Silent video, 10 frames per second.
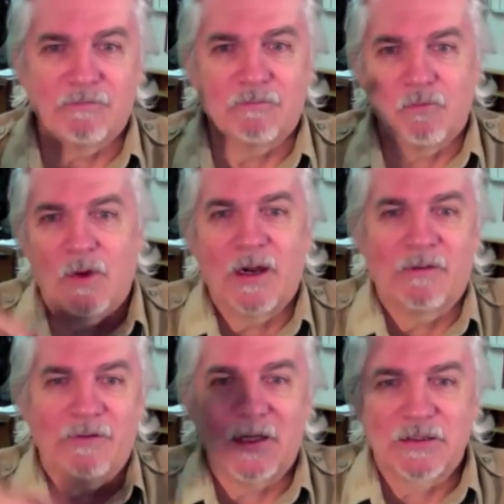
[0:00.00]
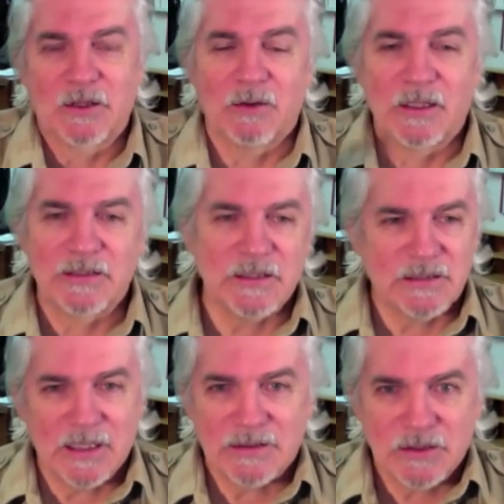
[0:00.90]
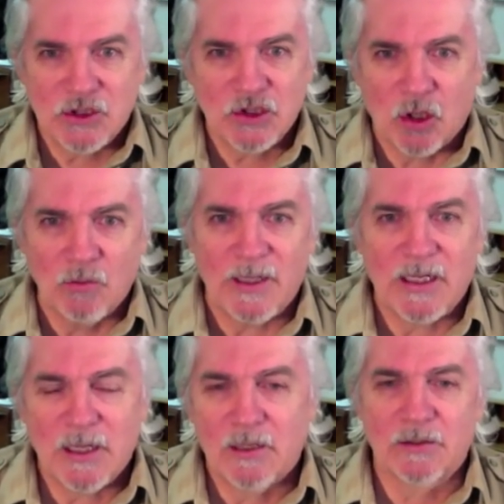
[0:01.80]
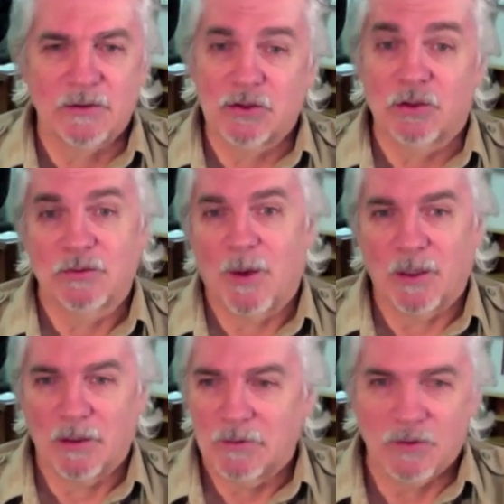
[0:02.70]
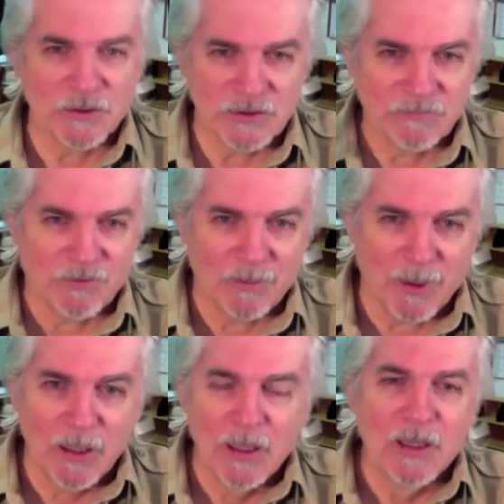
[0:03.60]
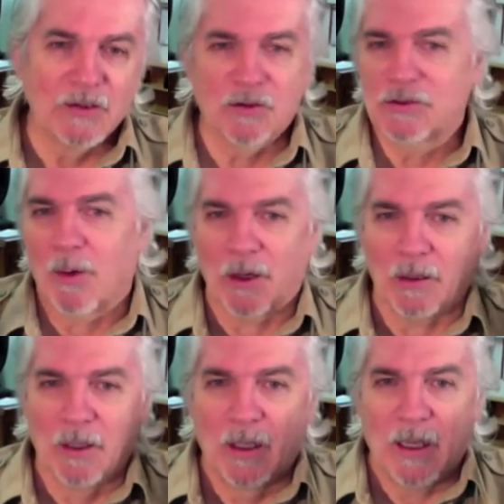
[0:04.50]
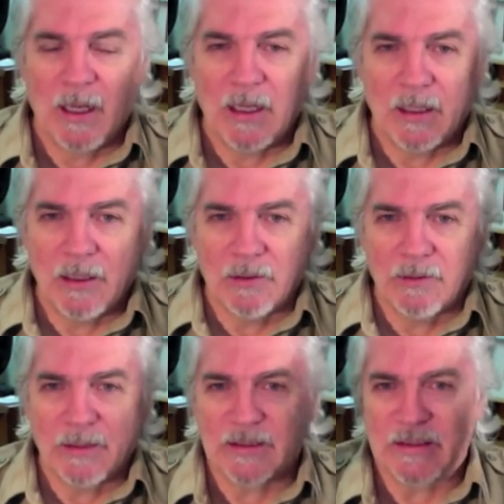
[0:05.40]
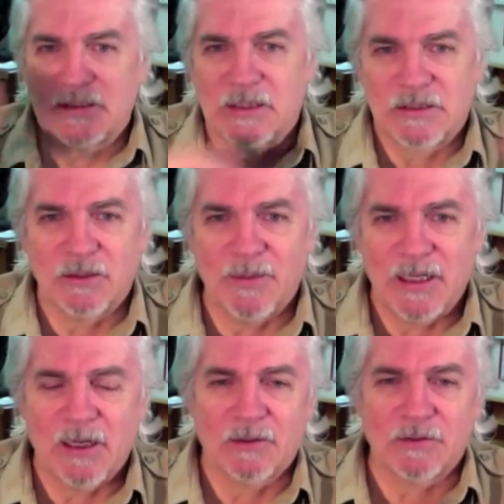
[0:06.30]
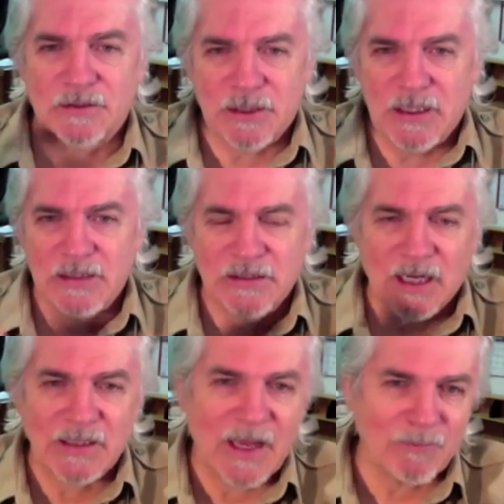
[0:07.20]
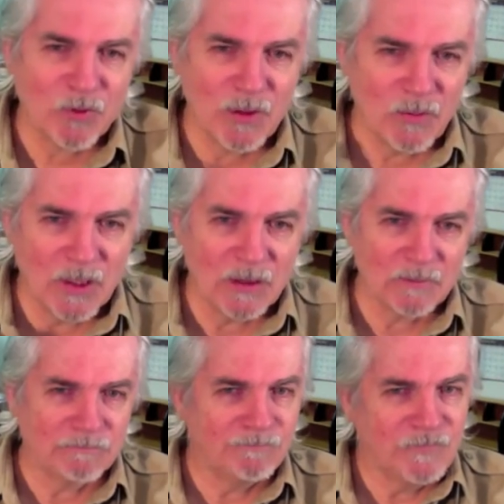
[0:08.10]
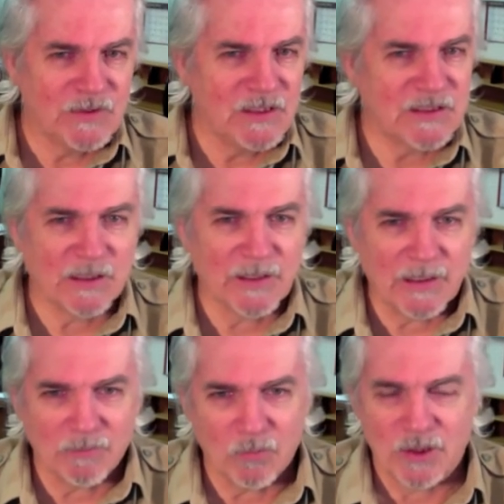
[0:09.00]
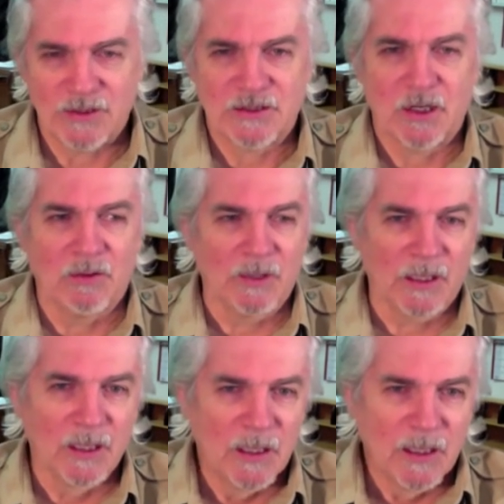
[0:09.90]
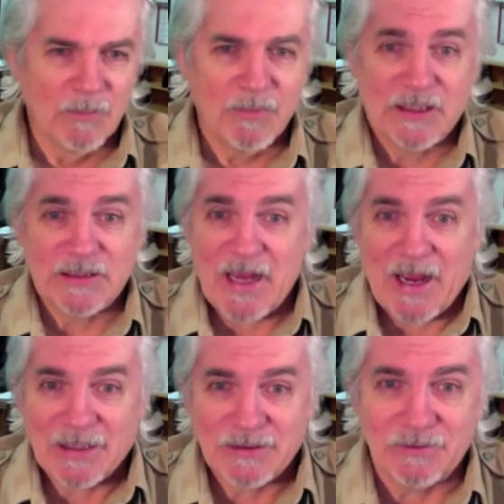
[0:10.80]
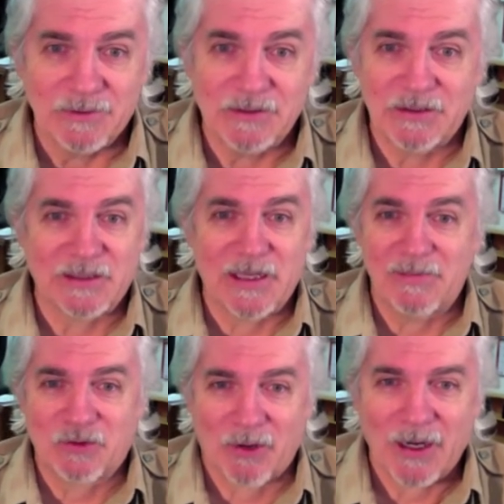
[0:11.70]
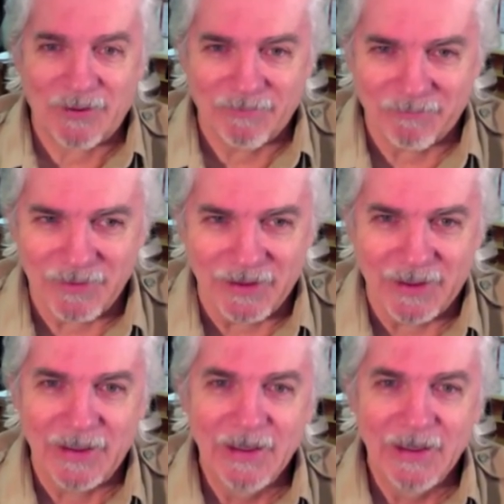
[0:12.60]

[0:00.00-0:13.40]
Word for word: where everything's going because he's got so many characters. George Martin. George is a friend of mine. George Martin. And you know, because he's got so many characters that he's got that pretty well detailed out of where he's going, because he has to just to keep track of everything.